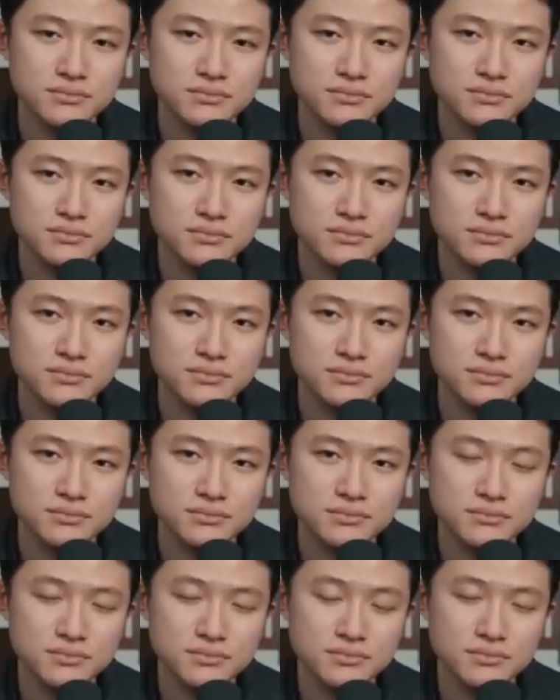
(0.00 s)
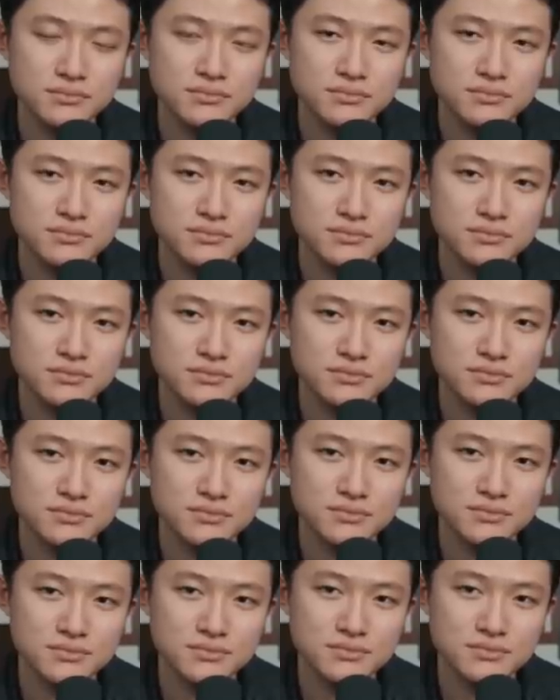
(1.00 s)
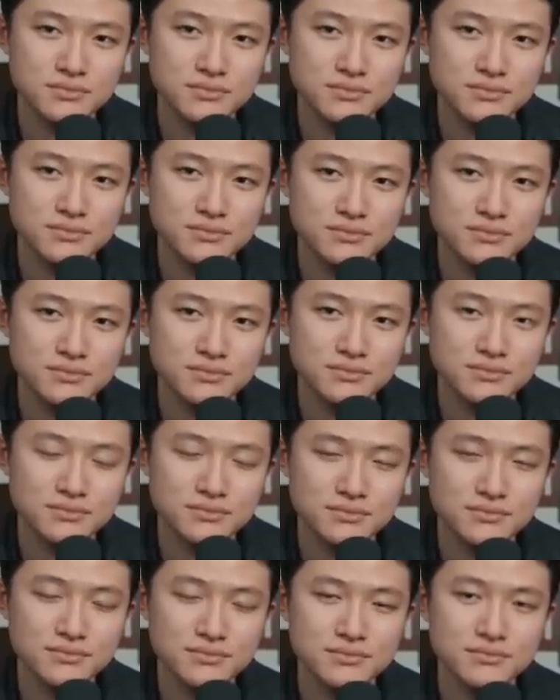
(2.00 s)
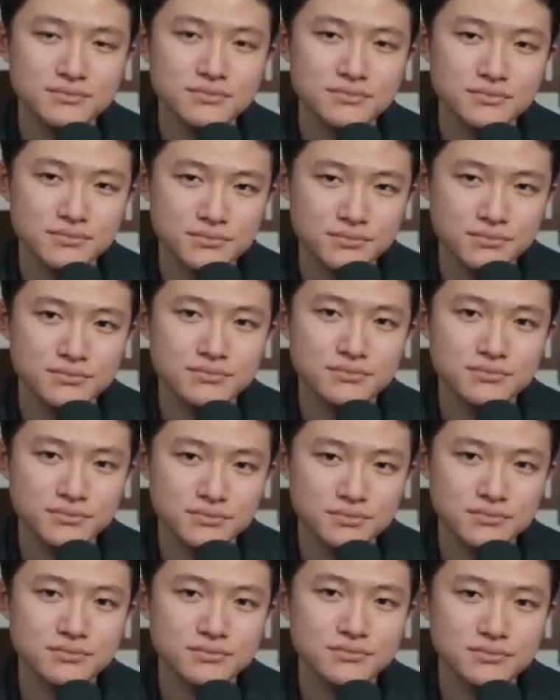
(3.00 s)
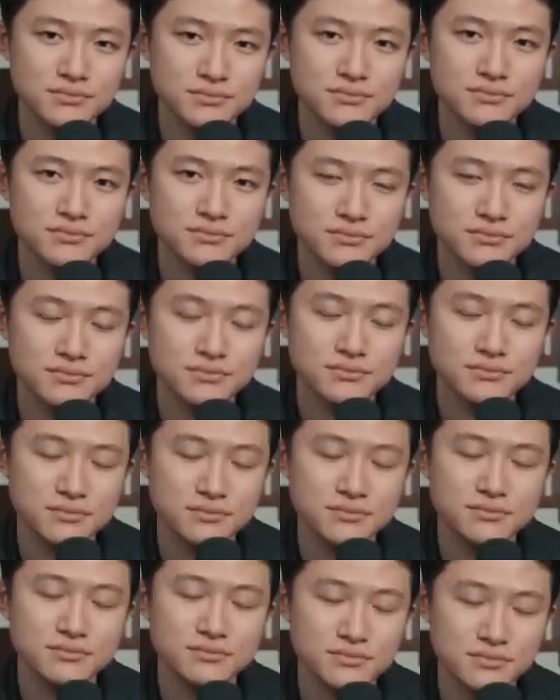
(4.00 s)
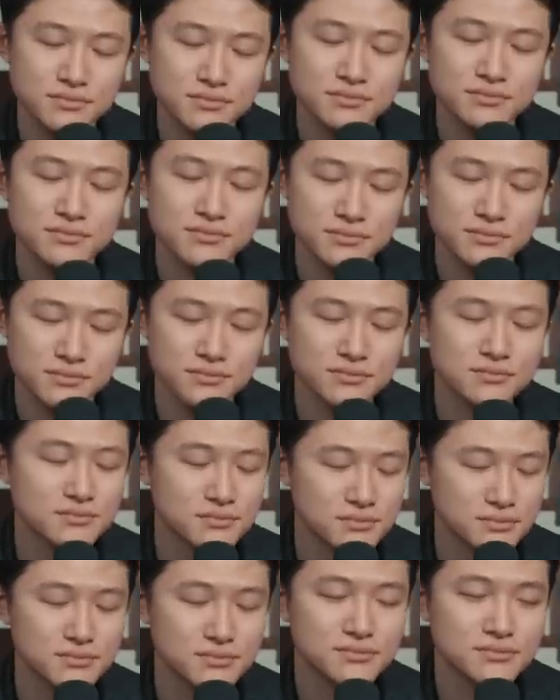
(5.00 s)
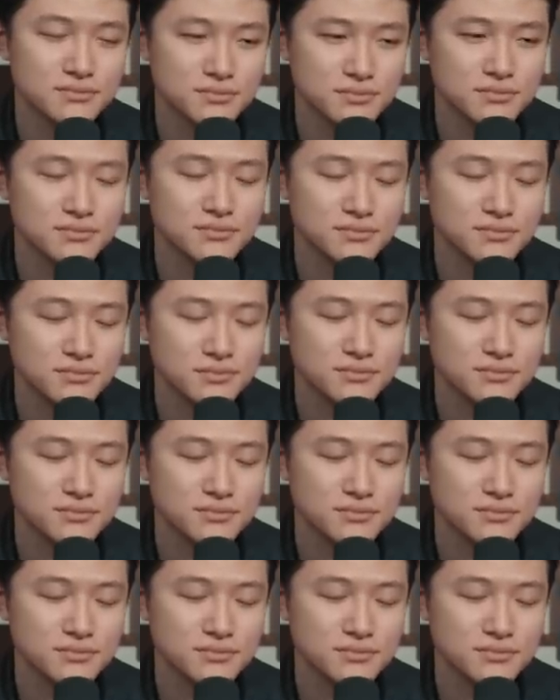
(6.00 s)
[no speech]